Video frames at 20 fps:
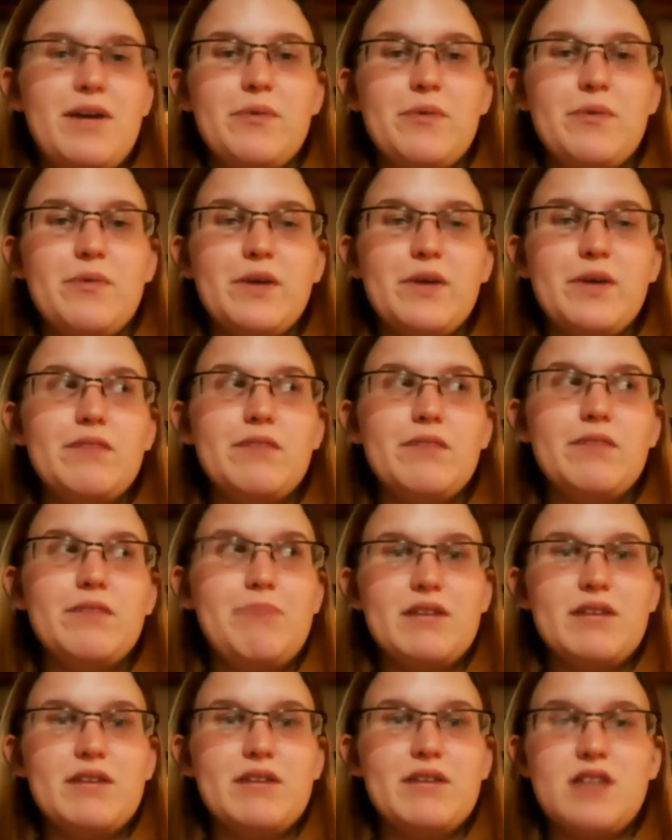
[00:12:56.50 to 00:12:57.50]
really
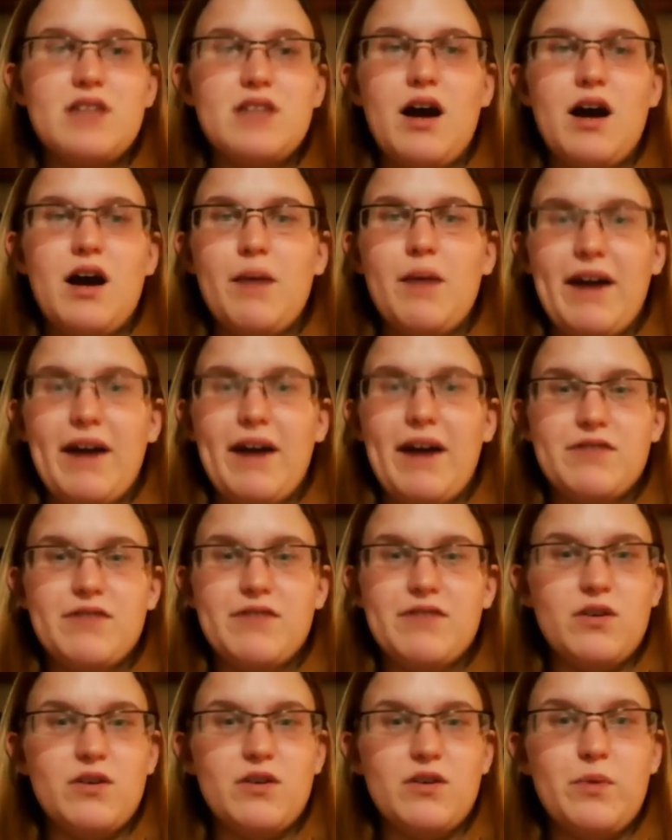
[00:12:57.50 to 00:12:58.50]
builds up. After a
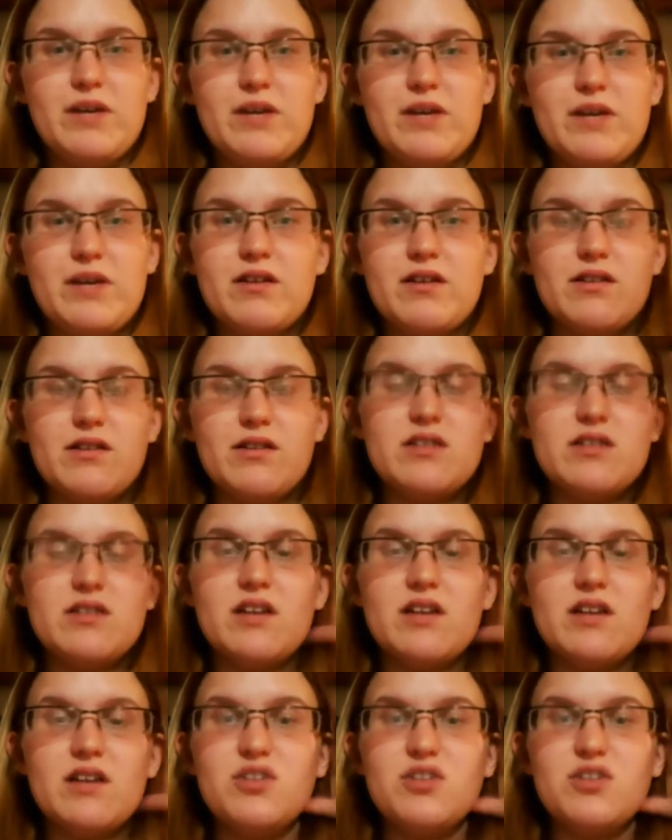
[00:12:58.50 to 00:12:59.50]
week, you're in
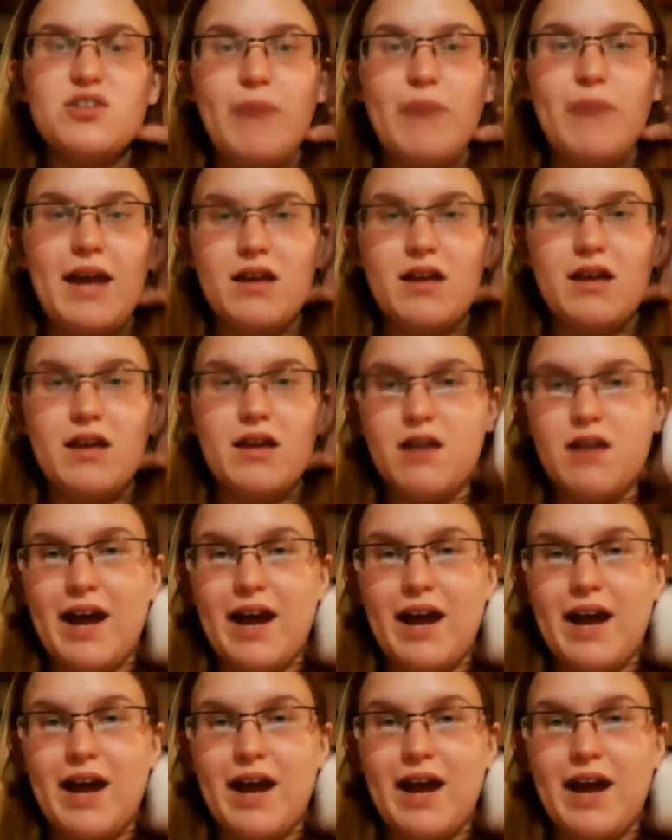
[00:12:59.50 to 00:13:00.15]
such pain. I